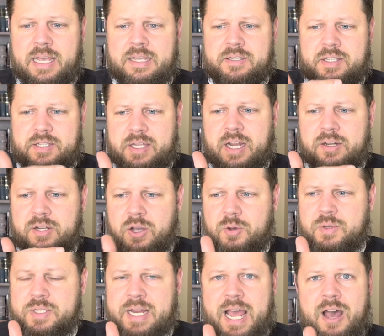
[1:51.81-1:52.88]
as the sun
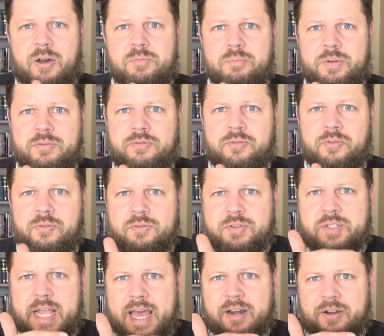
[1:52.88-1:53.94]
goes down before
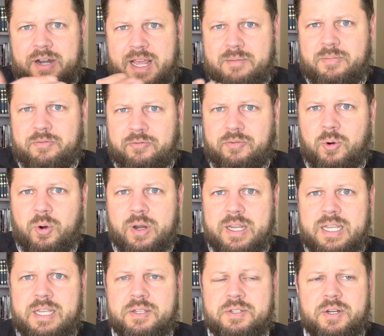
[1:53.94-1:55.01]
Saturday before
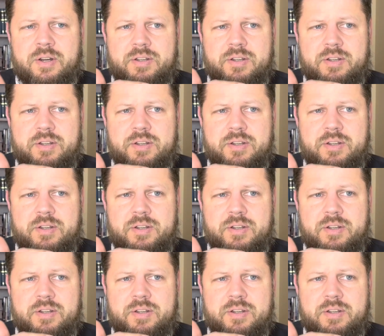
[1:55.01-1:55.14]
Easter,